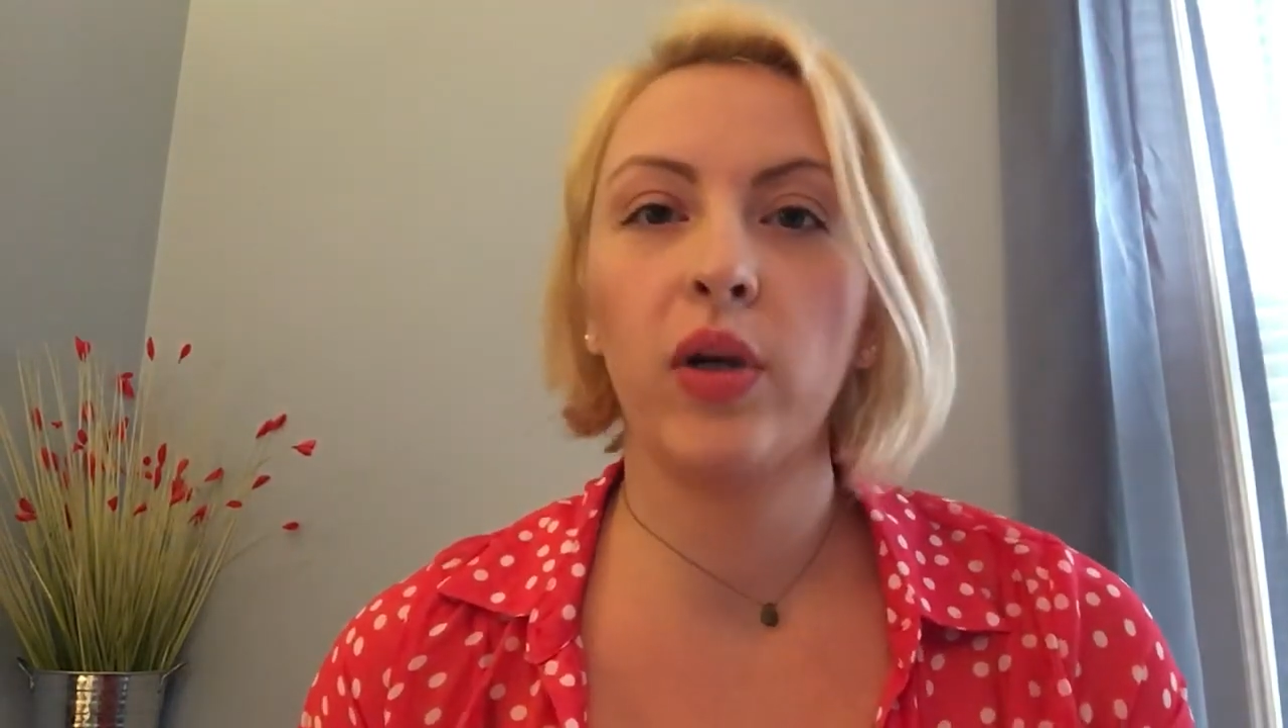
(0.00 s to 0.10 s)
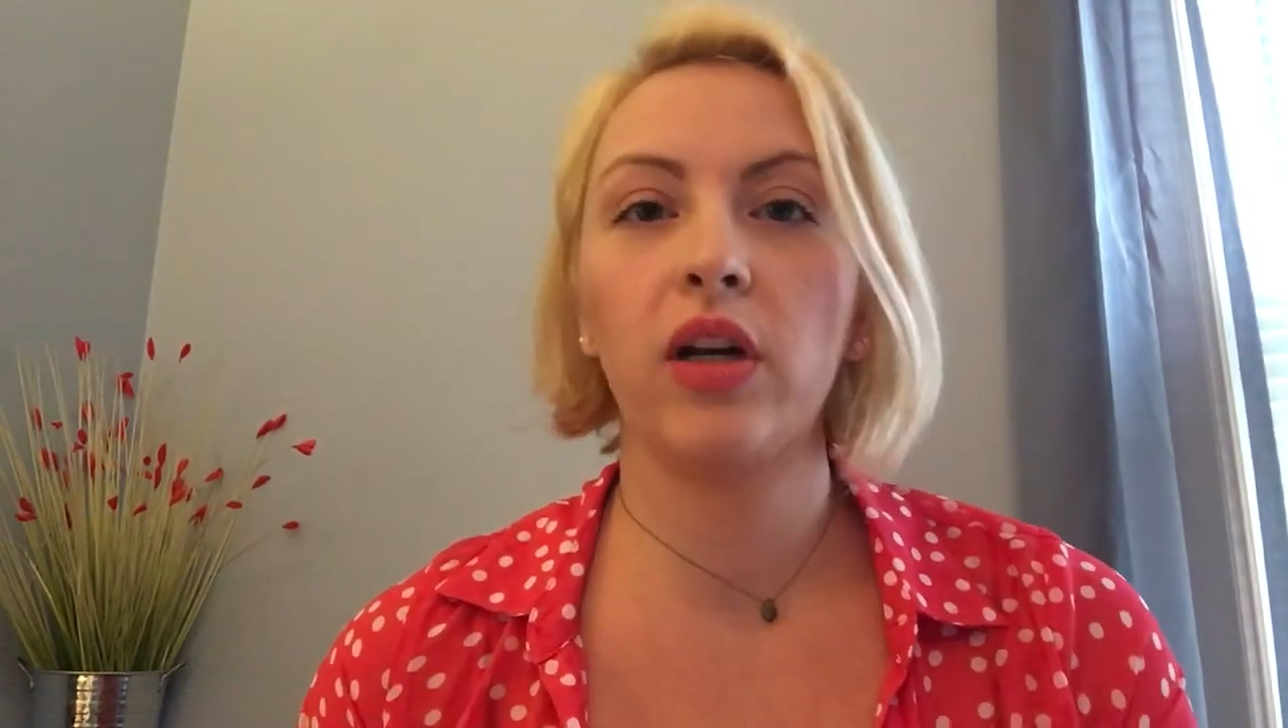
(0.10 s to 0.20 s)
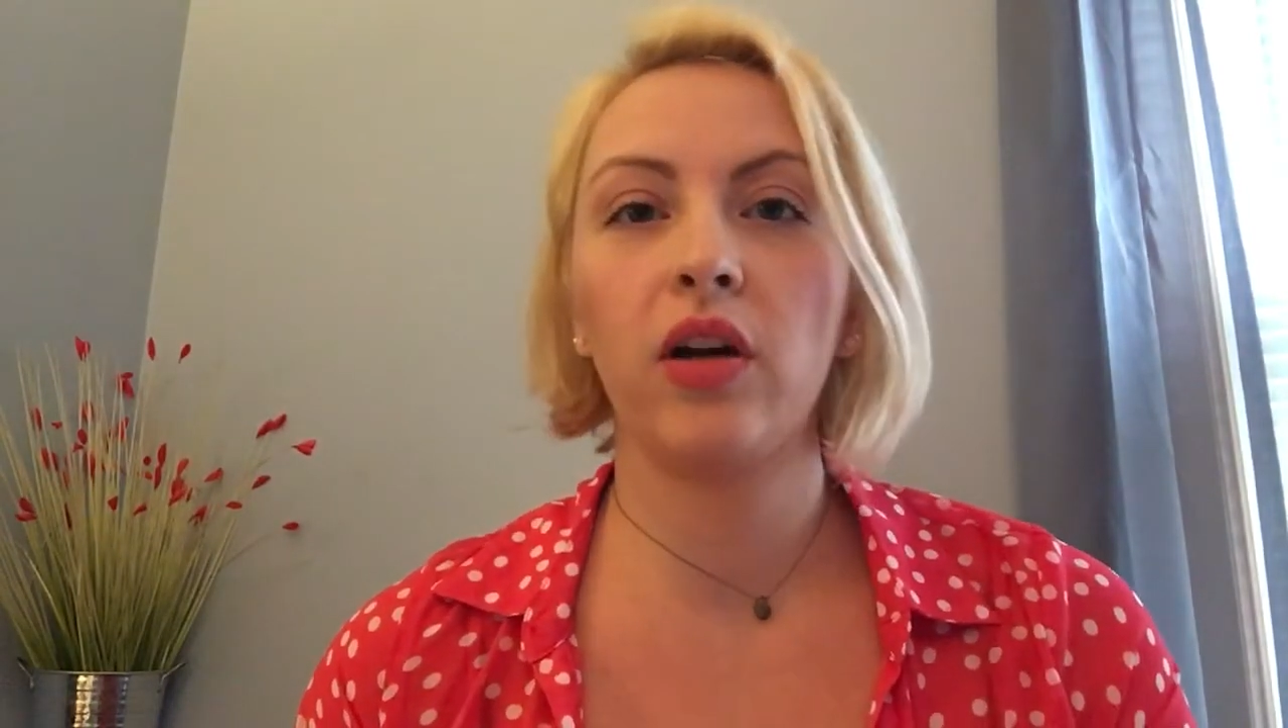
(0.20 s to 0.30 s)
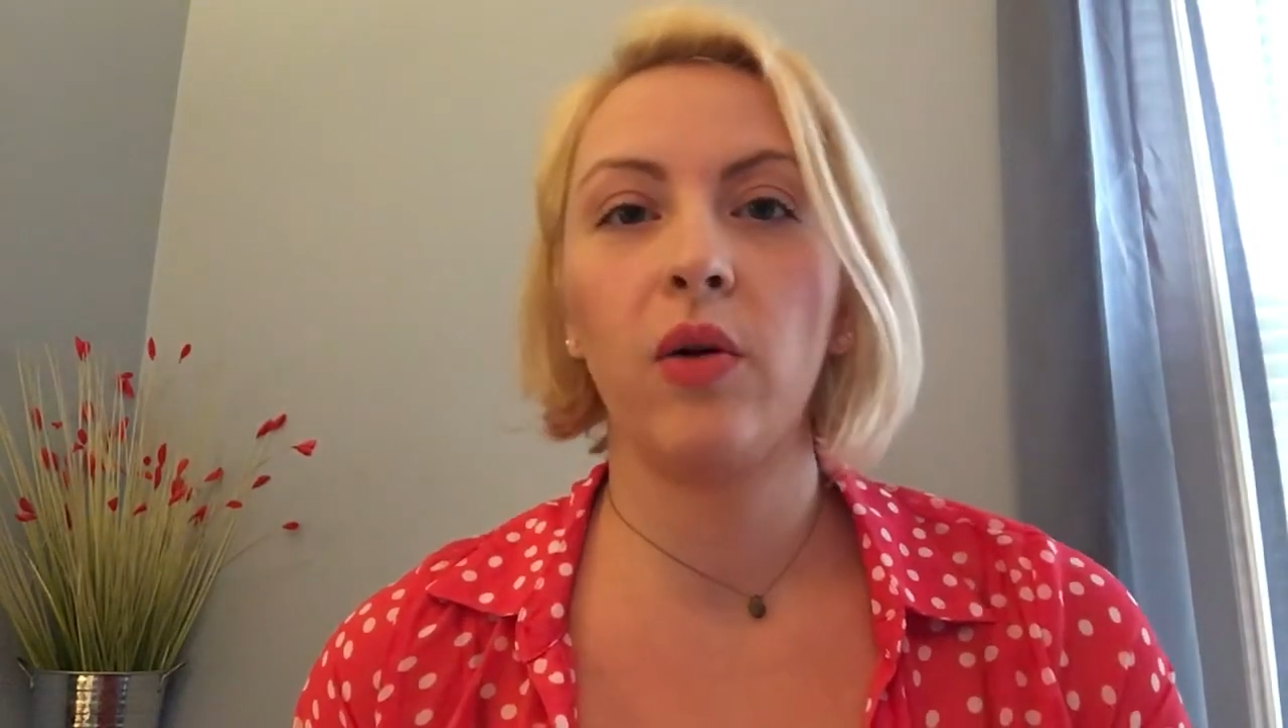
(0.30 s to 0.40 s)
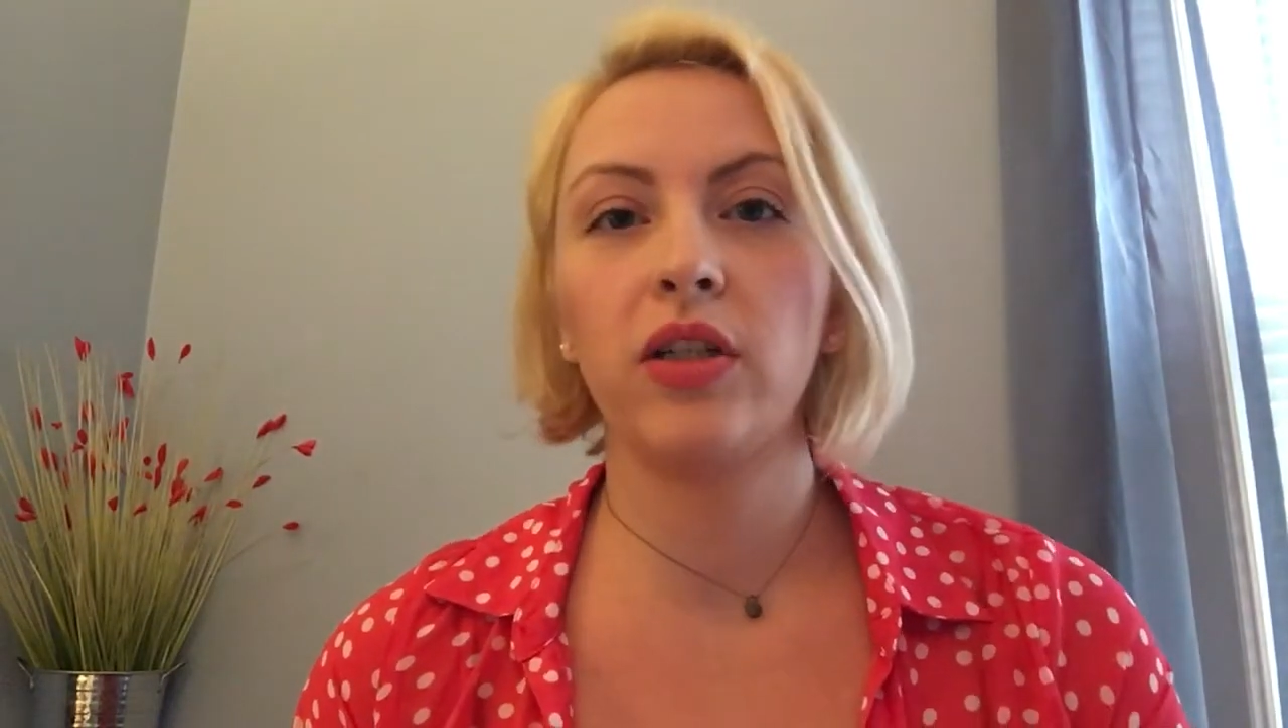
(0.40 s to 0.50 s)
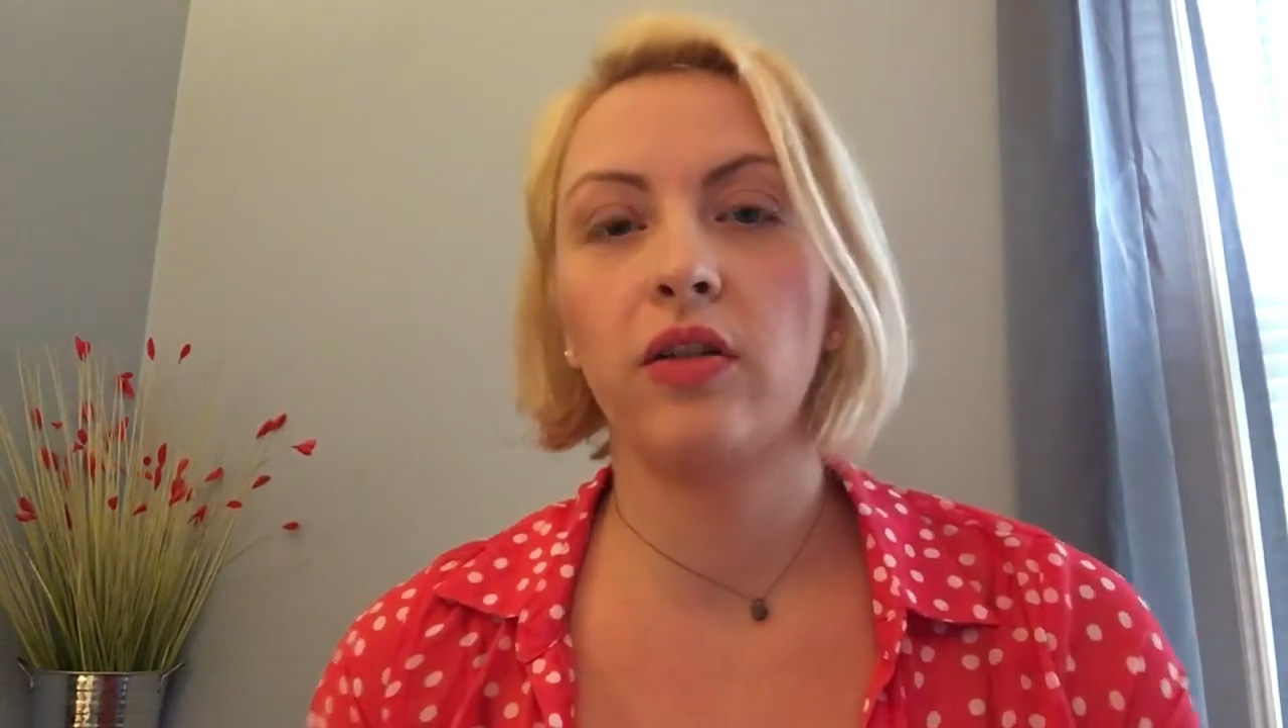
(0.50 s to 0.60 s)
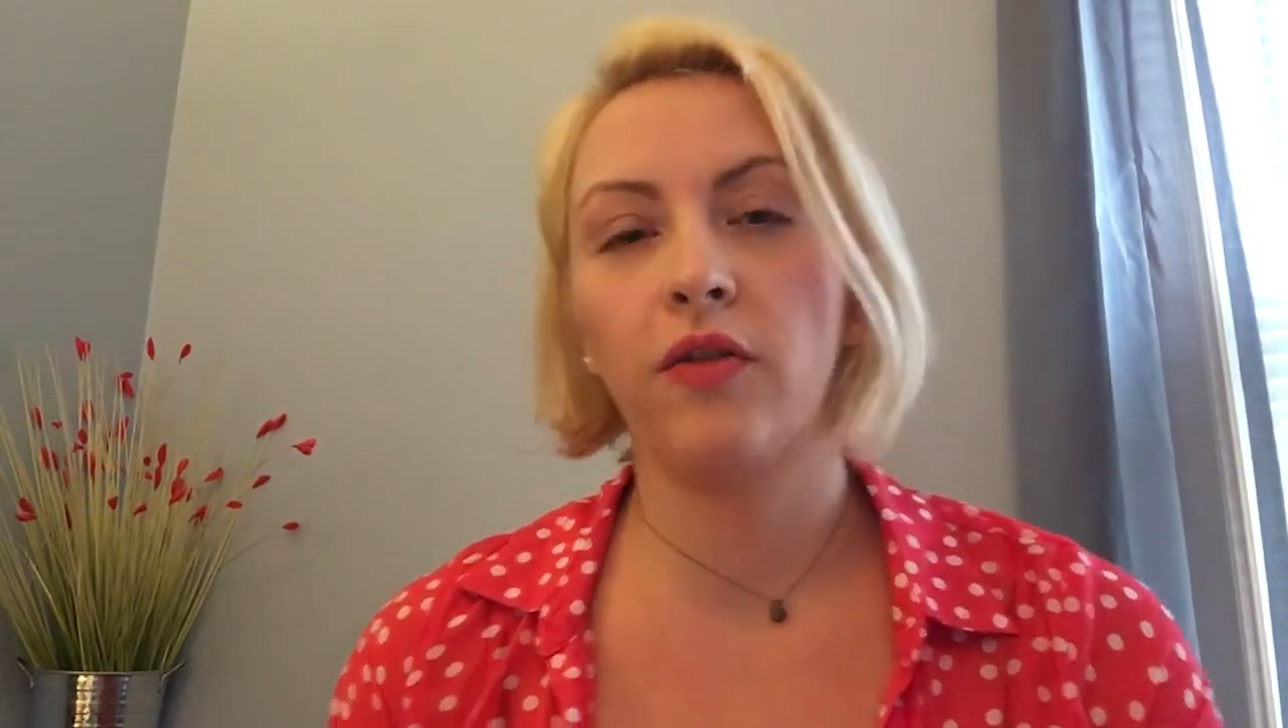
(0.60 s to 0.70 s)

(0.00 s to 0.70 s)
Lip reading: we are going to